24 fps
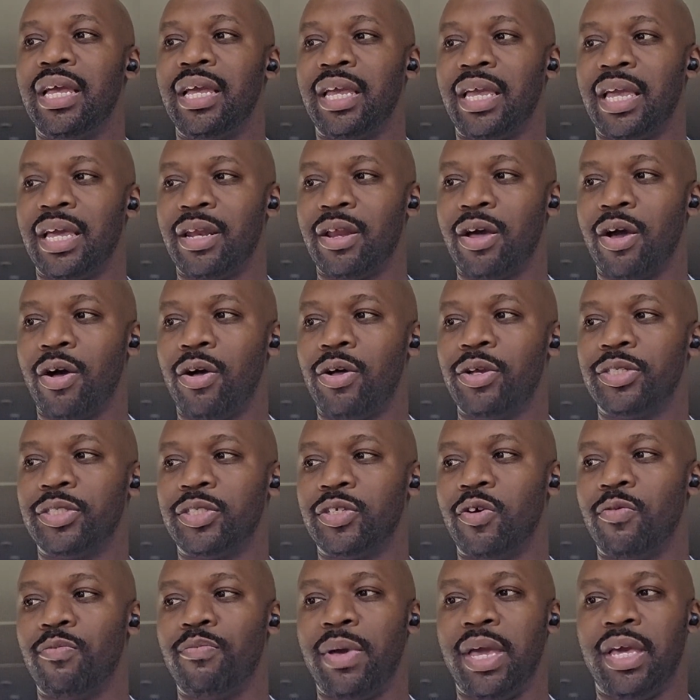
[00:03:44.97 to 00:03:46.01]
can
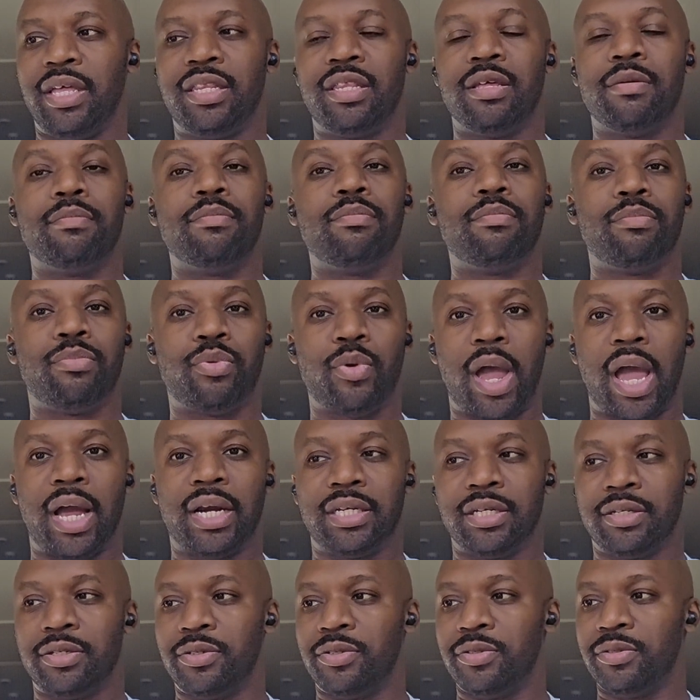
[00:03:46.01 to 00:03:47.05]
also make them
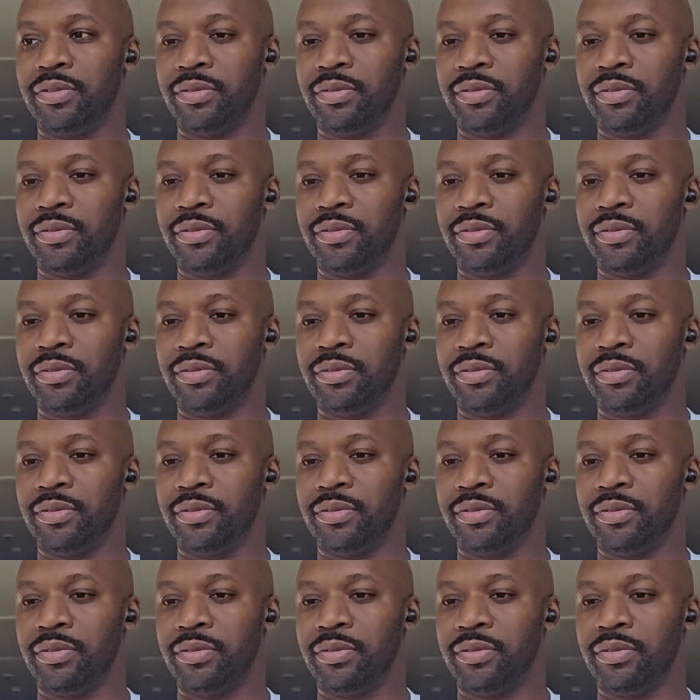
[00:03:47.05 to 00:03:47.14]
practical.